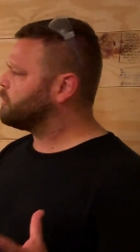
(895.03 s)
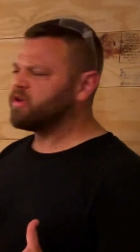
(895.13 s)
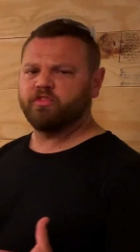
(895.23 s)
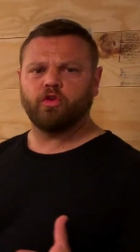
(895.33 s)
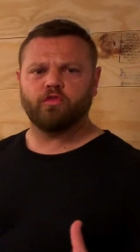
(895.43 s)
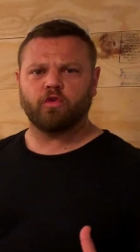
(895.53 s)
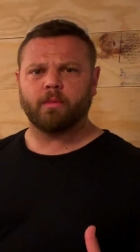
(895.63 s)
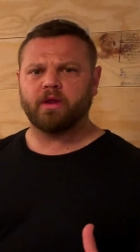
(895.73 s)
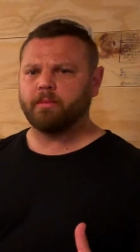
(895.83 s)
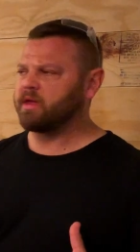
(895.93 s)
bit of
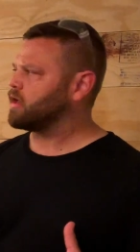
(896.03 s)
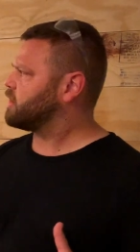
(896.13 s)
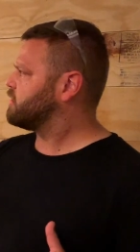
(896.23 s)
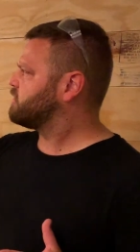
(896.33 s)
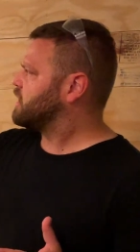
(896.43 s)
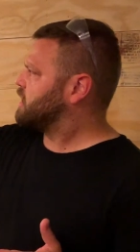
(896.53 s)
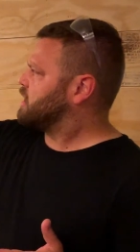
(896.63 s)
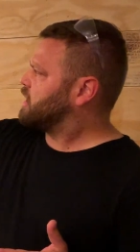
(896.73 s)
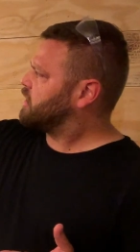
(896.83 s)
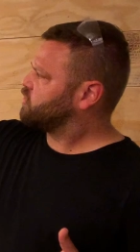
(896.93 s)
uniformity because
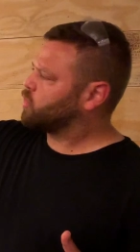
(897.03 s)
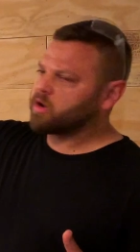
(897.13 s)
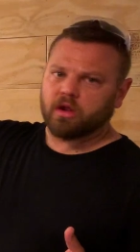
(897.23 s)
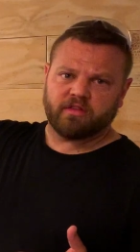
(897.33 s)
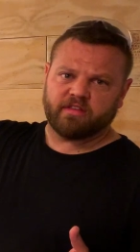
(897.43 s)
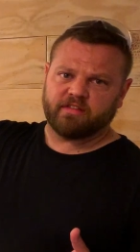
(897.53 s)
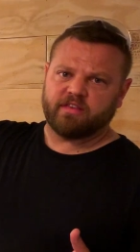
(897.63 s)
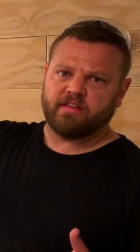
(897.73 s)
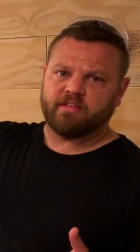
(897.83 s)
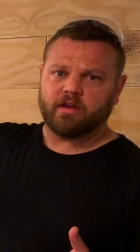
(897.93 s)
I was working on
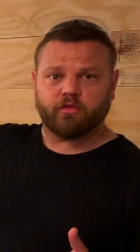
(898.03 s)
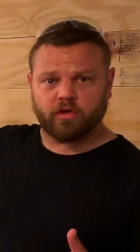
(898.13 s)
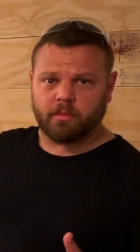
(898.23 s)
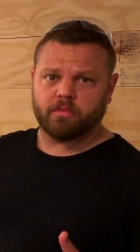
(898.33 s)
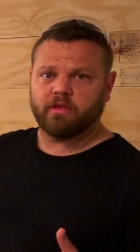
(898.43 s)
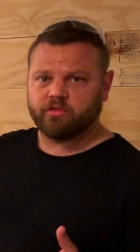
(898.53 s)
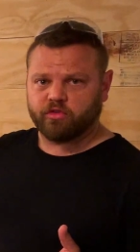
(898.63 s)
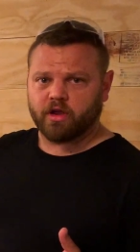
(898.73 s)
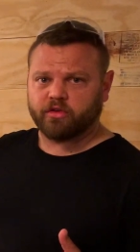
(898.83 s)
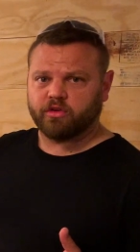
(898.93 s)
16 center from this
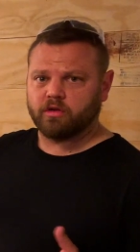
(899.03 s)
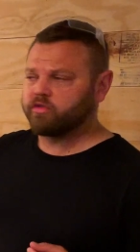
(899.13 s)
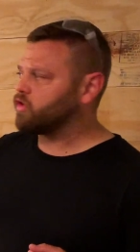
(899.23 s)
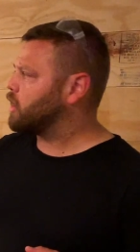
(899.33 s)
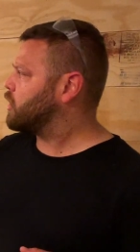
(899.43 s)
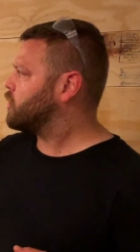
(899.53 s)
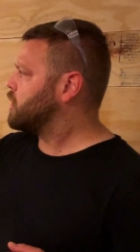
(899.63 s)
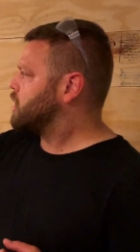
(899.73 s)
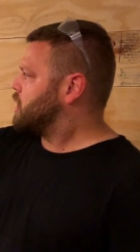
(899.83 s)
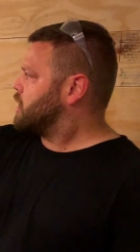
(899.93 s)
direction. So
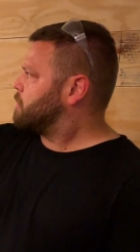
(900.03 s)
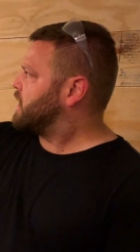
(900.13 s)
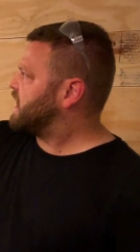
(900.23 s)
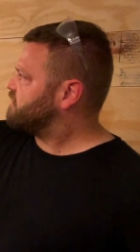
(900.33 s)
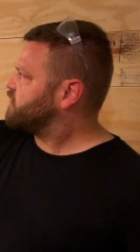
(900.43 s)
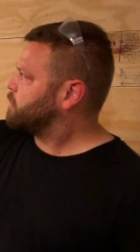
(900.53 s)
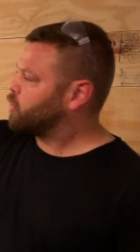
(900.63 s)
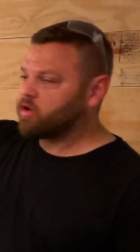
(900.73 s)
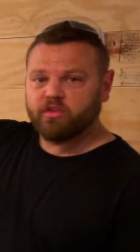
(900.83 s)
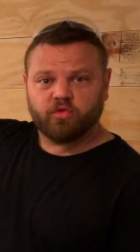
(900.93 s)
my 8-foot
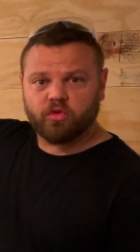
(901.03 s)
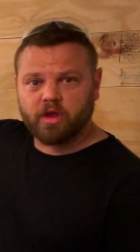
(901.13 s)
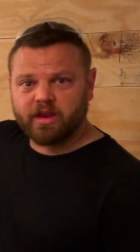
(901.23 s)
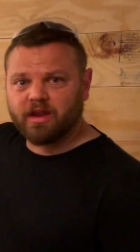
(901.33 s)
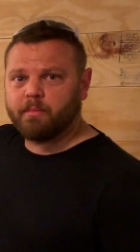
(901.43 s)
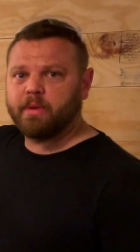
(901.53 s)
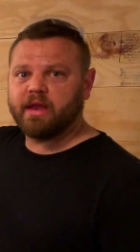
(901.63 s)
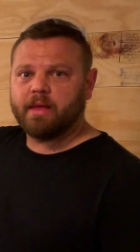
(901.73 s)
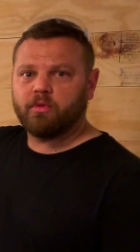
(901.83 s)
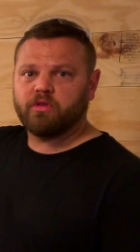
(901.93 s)
boards ended up
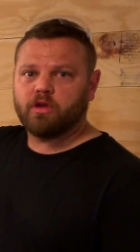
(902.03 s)
being able to